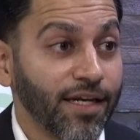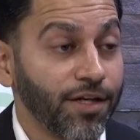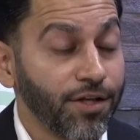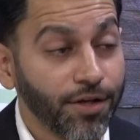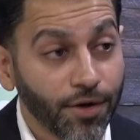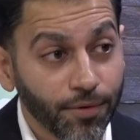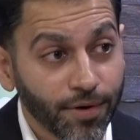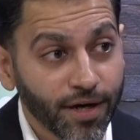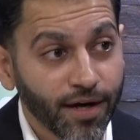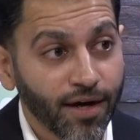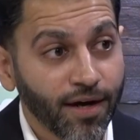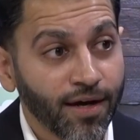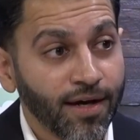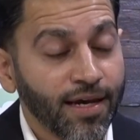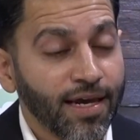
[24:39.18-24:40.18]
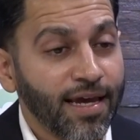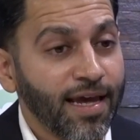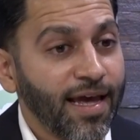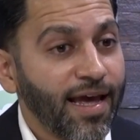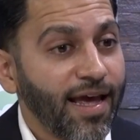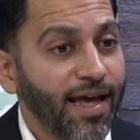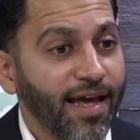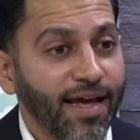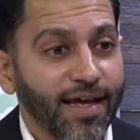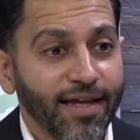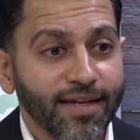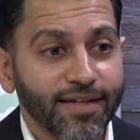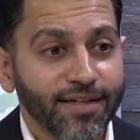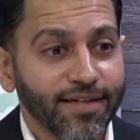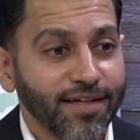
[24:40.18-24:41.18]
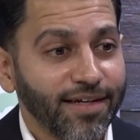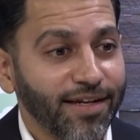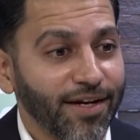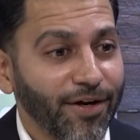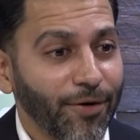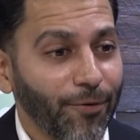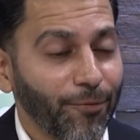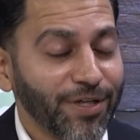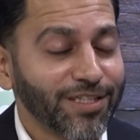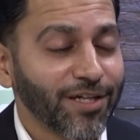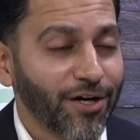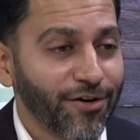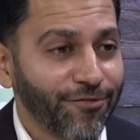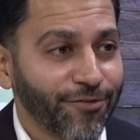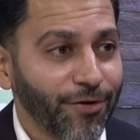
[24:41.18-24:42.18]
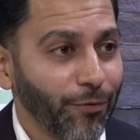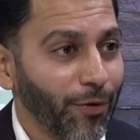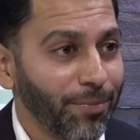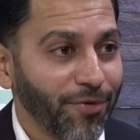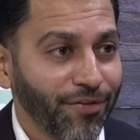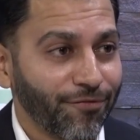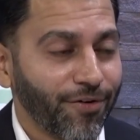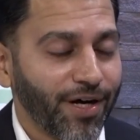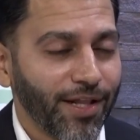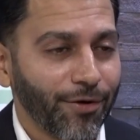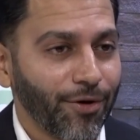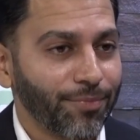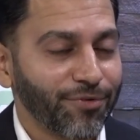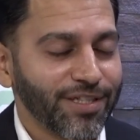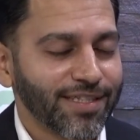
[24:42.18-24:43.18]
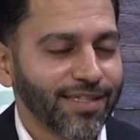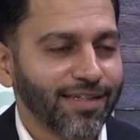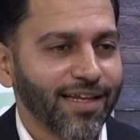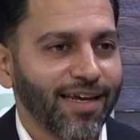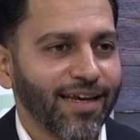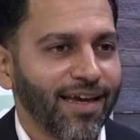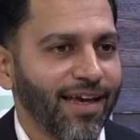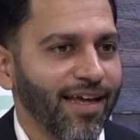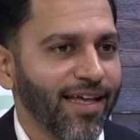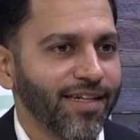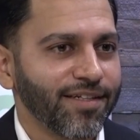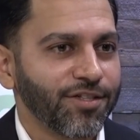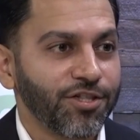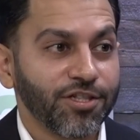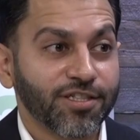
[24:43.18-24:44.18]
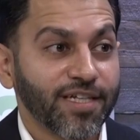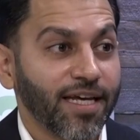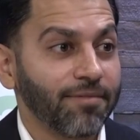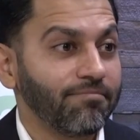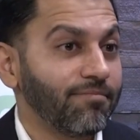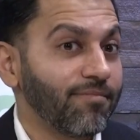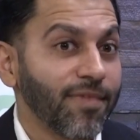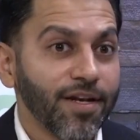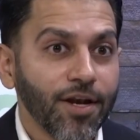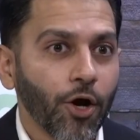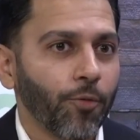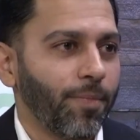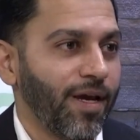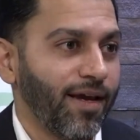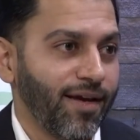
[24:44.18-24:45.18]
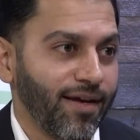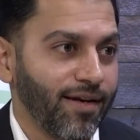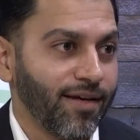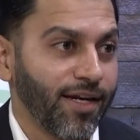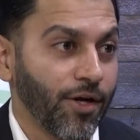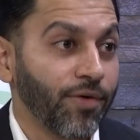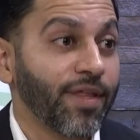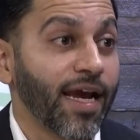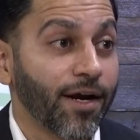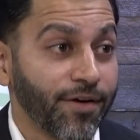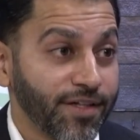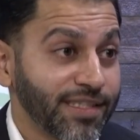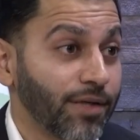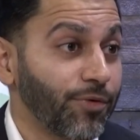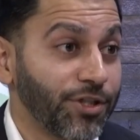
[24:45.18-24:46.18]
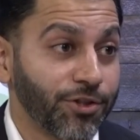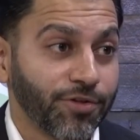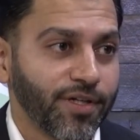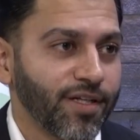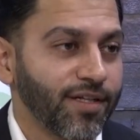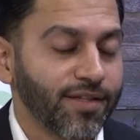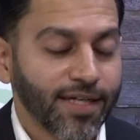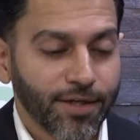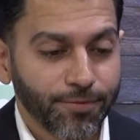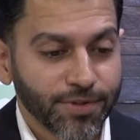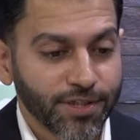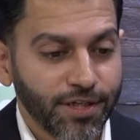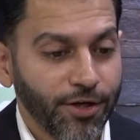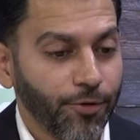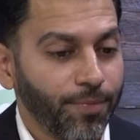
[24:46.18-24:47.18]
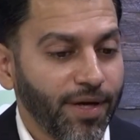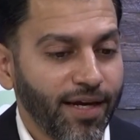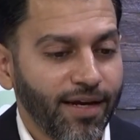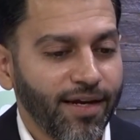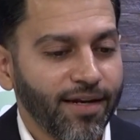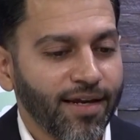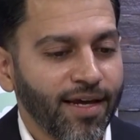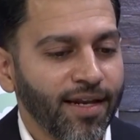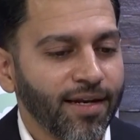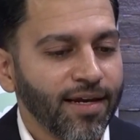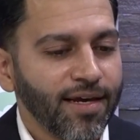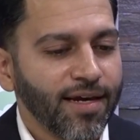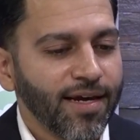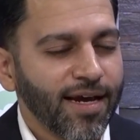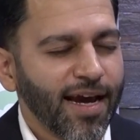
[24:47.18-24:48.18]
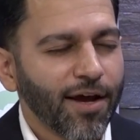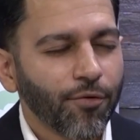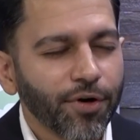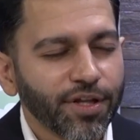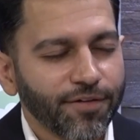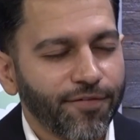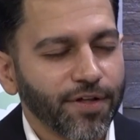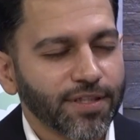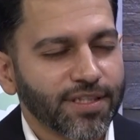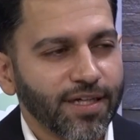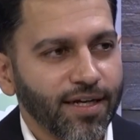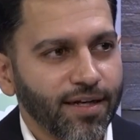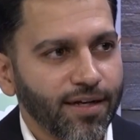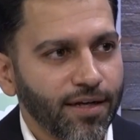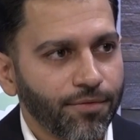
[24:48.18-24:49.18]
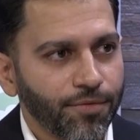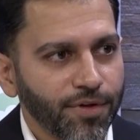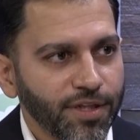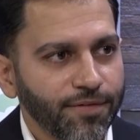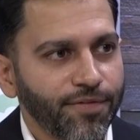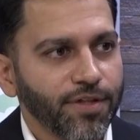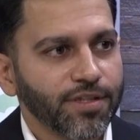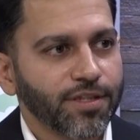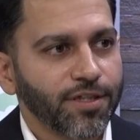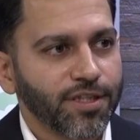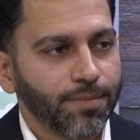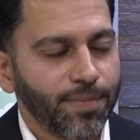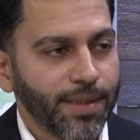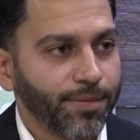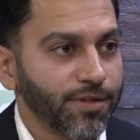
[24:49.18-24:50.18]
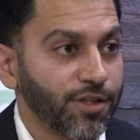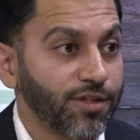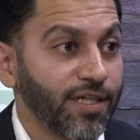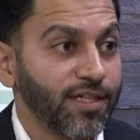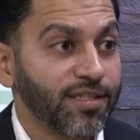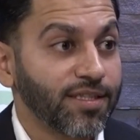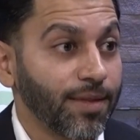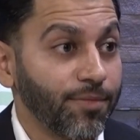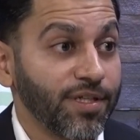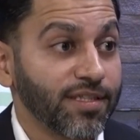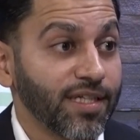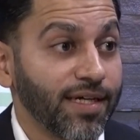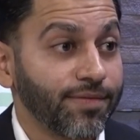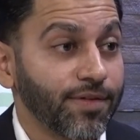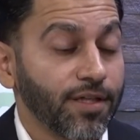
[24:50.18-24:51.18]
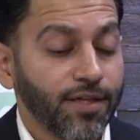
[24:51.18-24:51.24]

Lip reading: yoga, and, we saw her for a 1-month follow-up recently, and she said no pain. In the areas that we treated, there was no pain, and it really feels good. It really feels good to be able to change somebody's life.